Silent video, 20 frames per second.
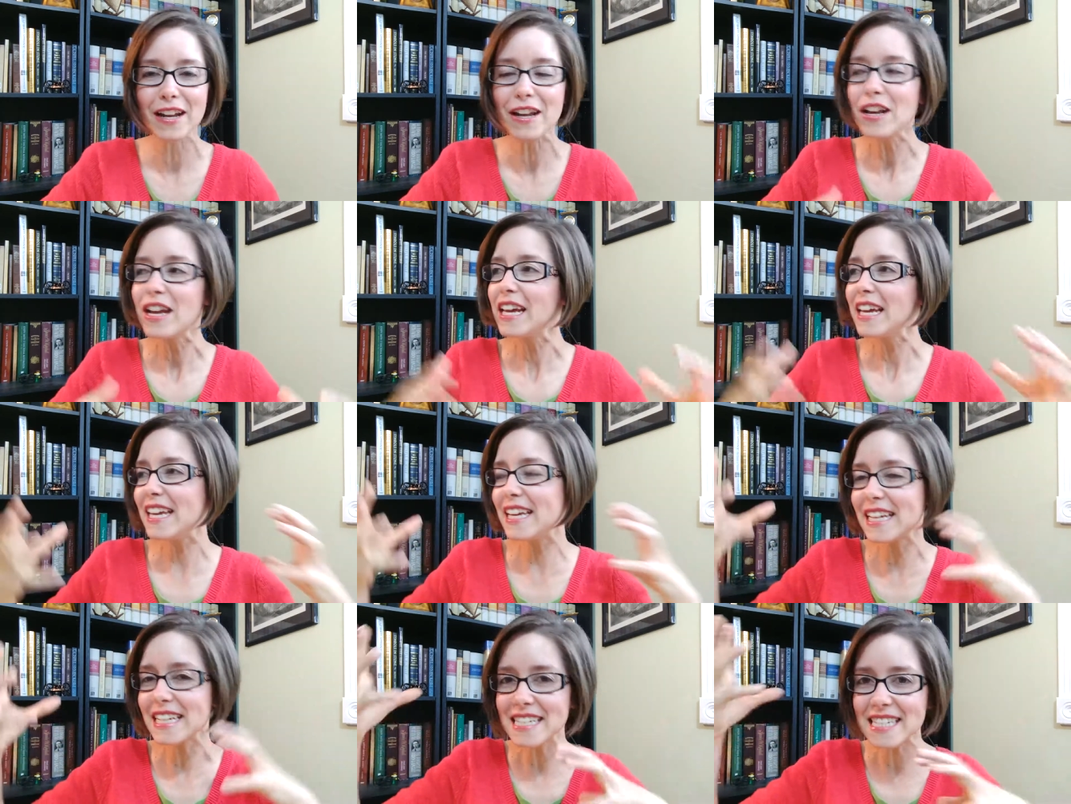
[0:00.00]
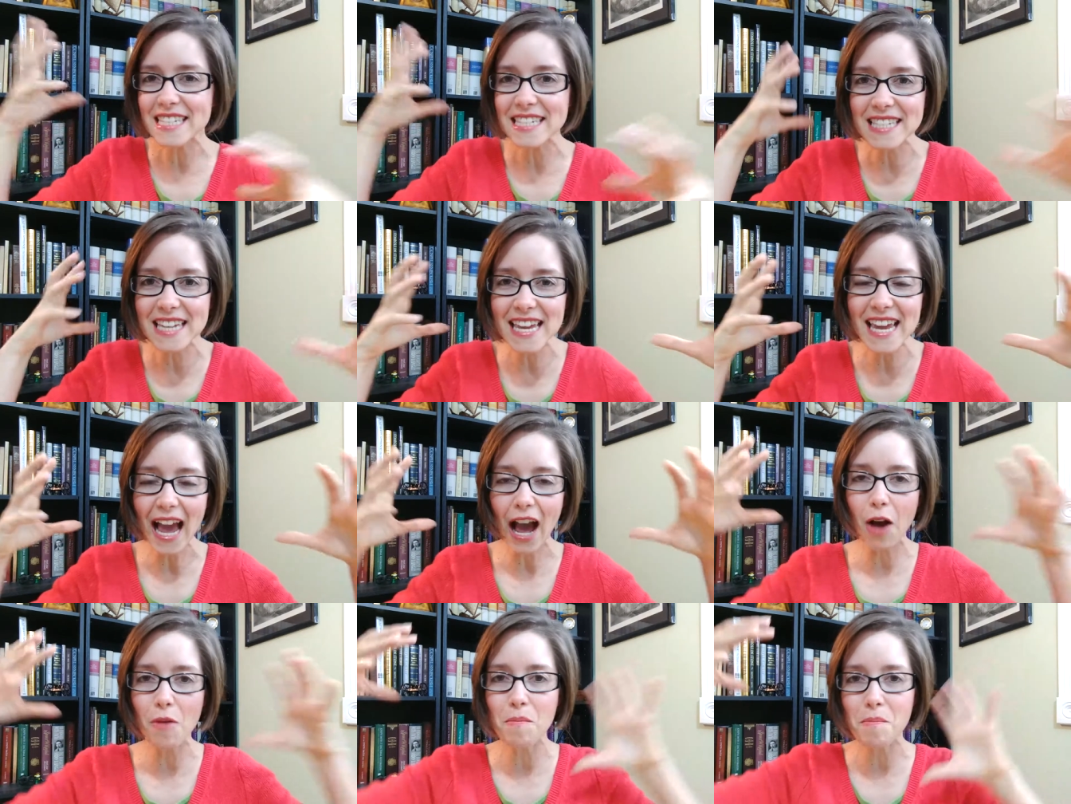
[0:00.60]
He can see
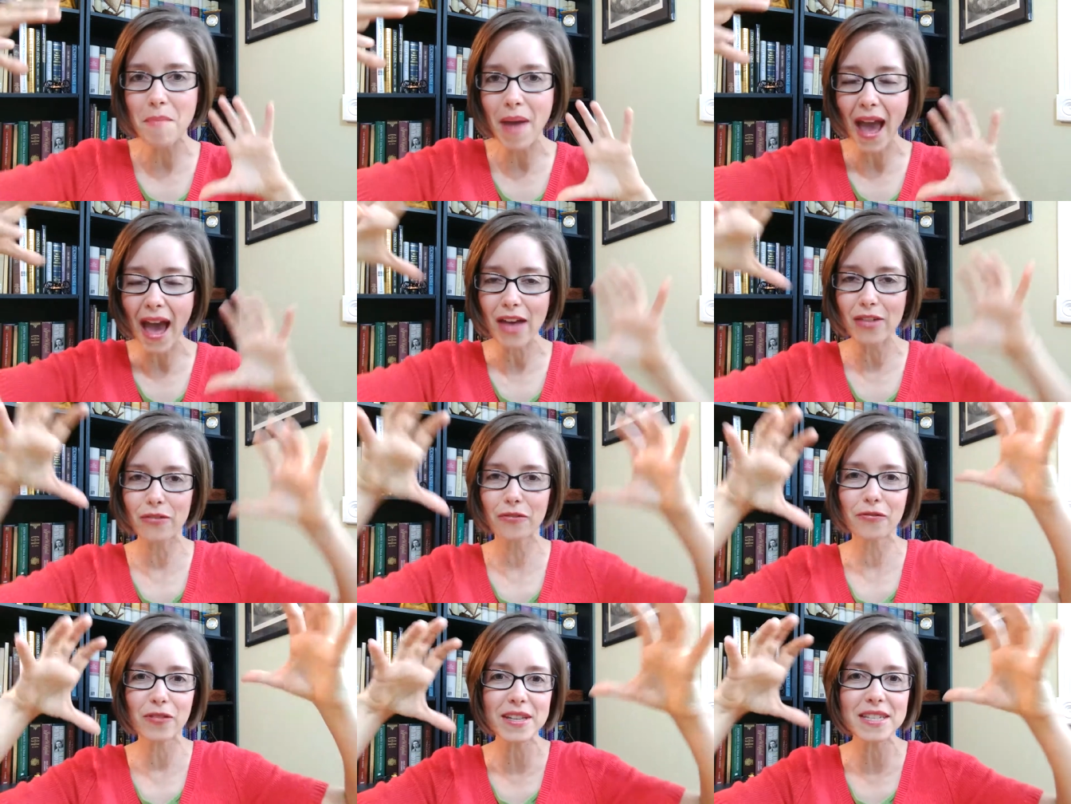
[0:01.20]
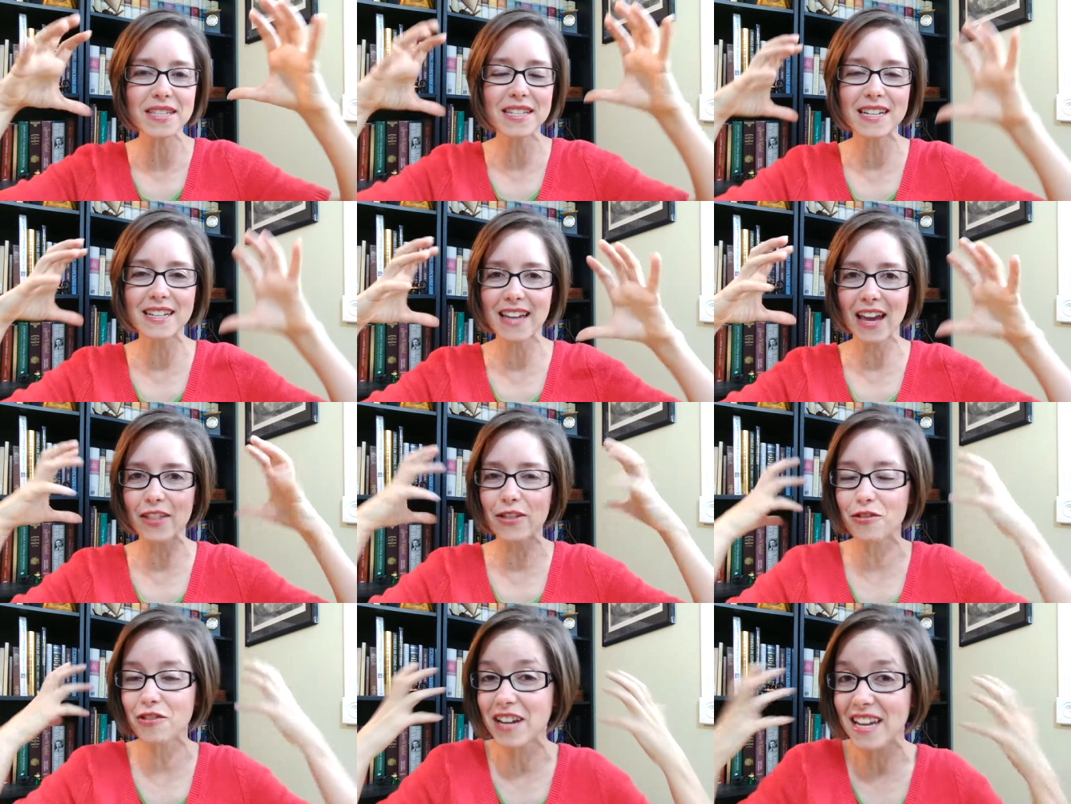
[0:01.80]
how math fits
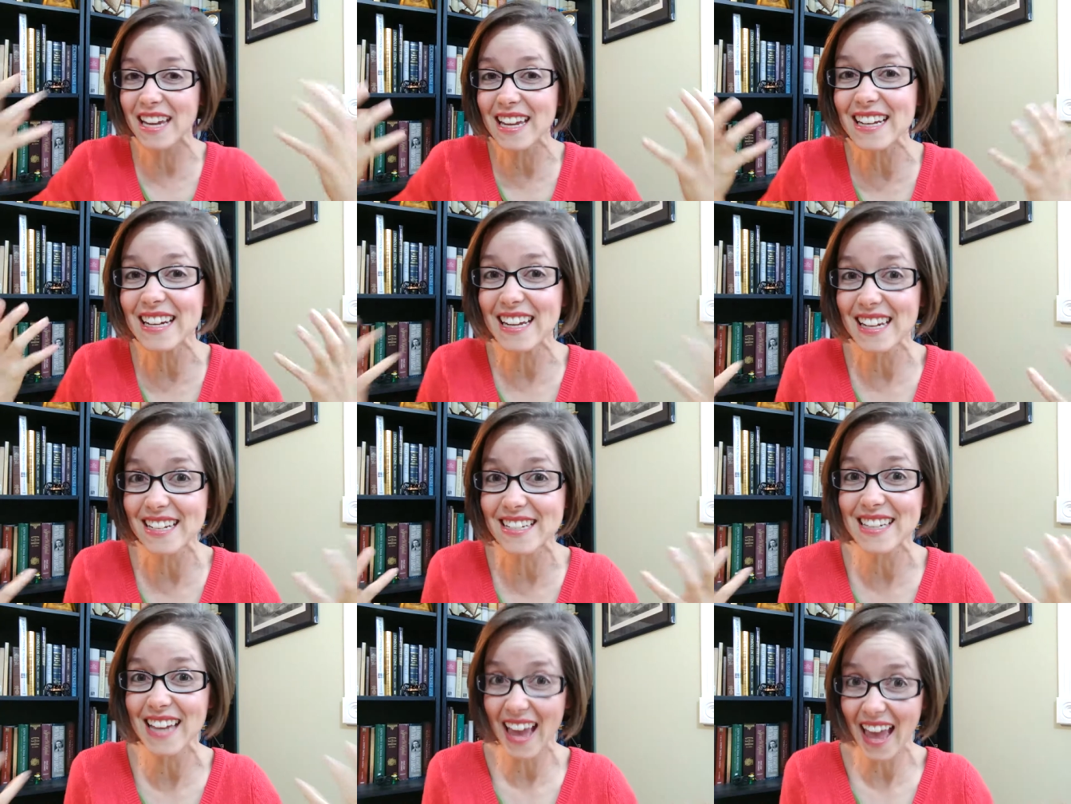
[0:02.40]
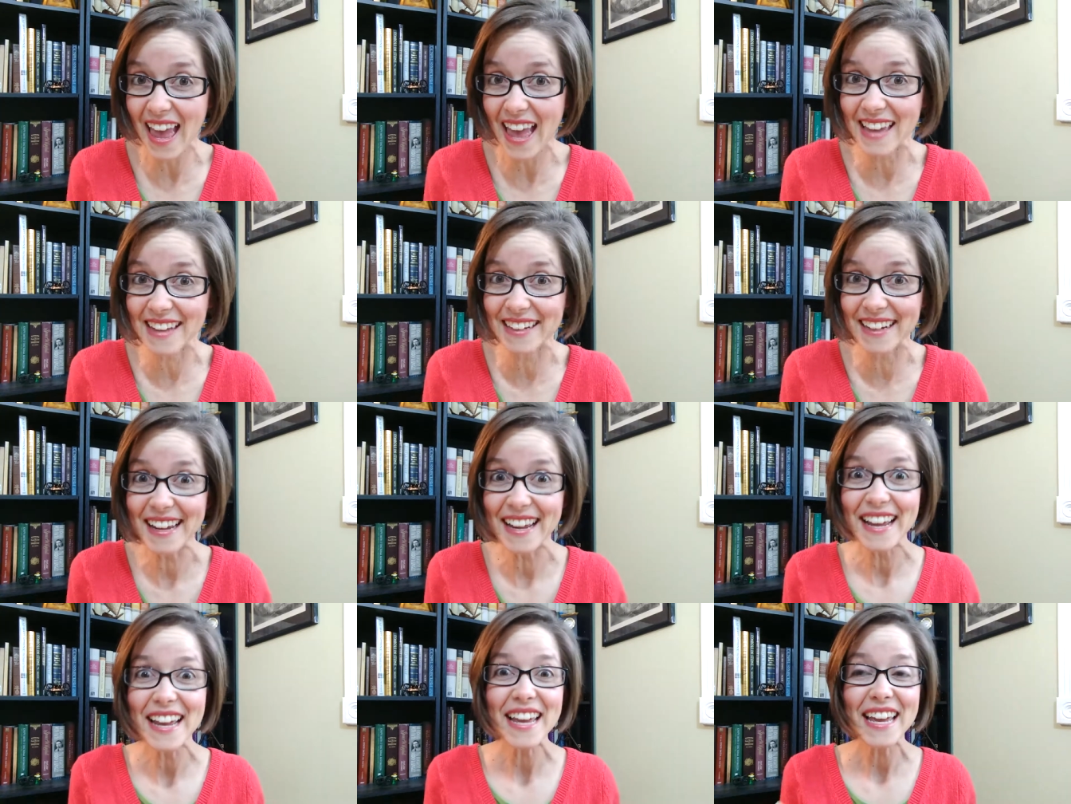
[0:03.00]
together in his head
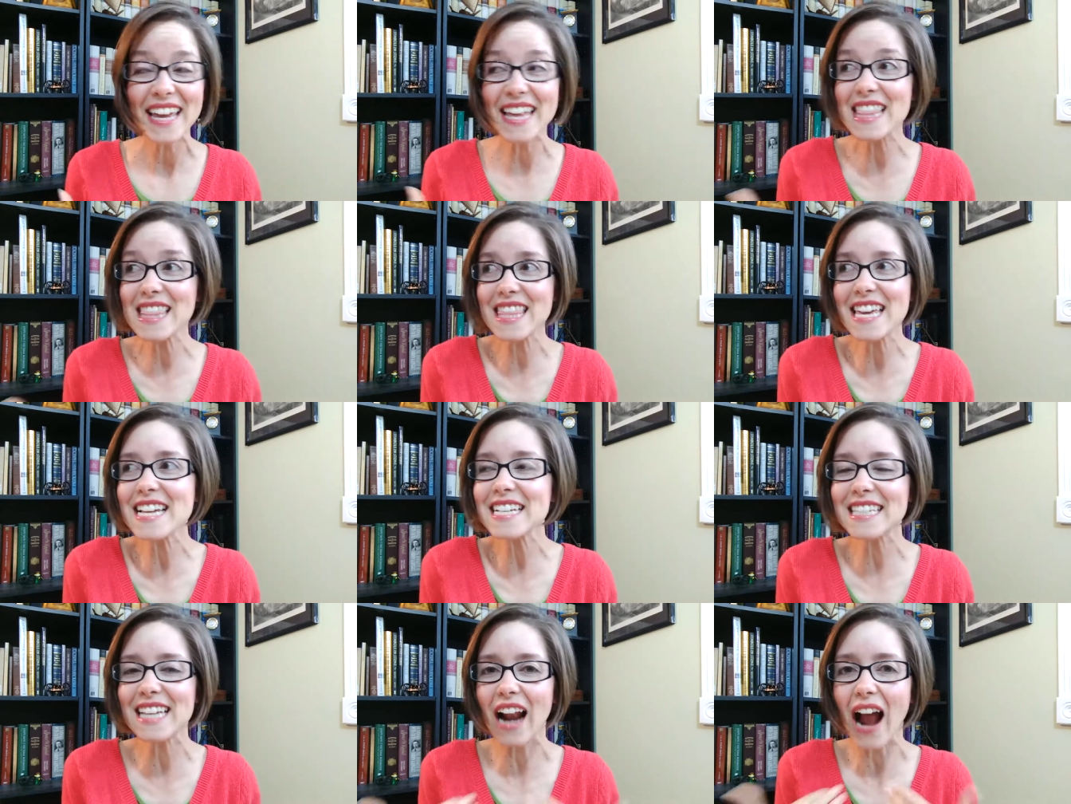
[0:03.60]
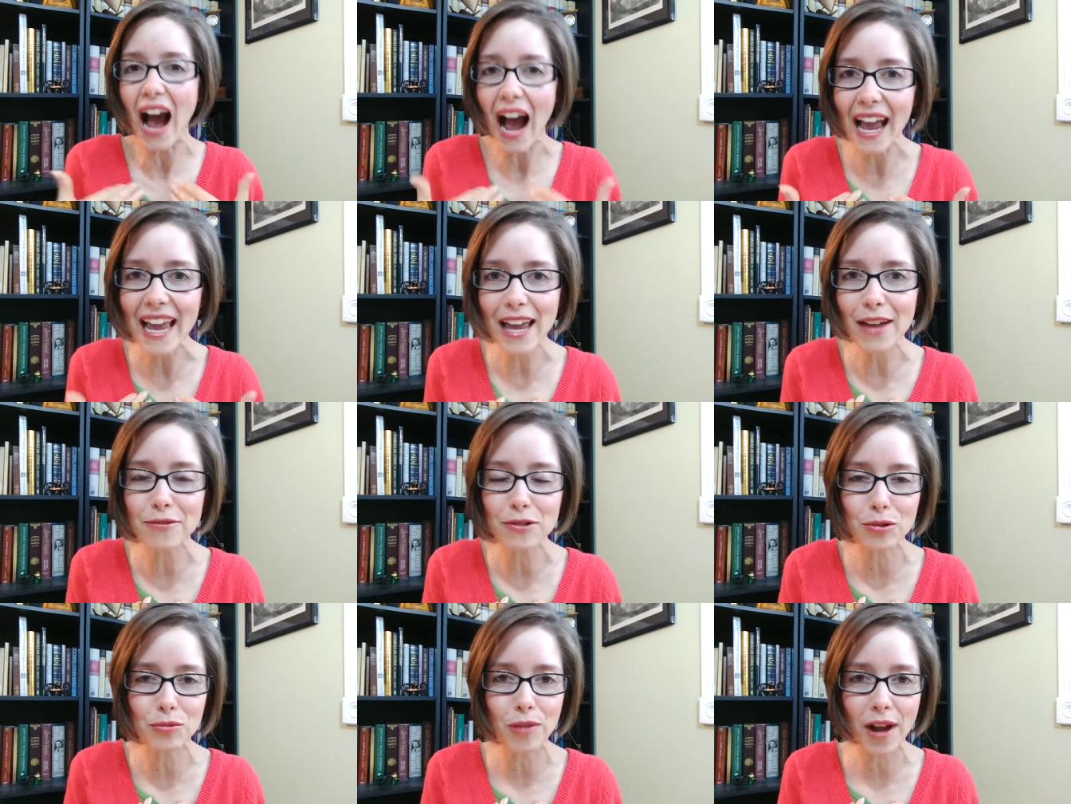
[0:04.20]
in things that I
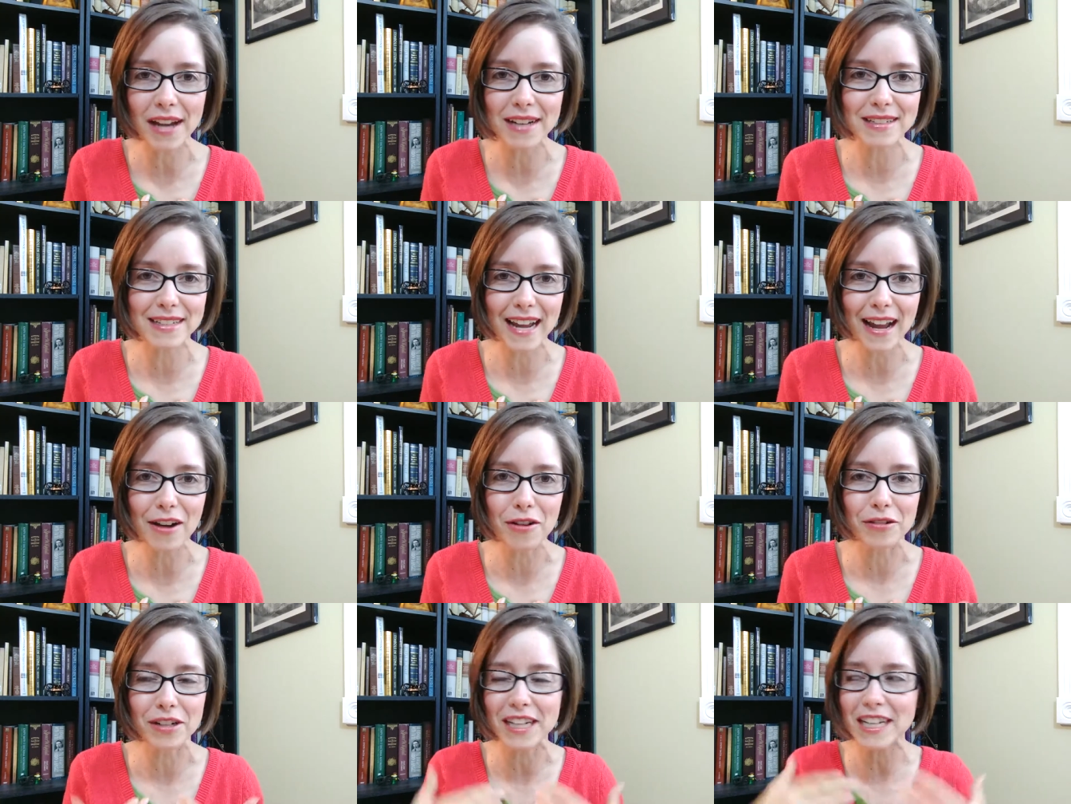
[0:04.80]
have to write down.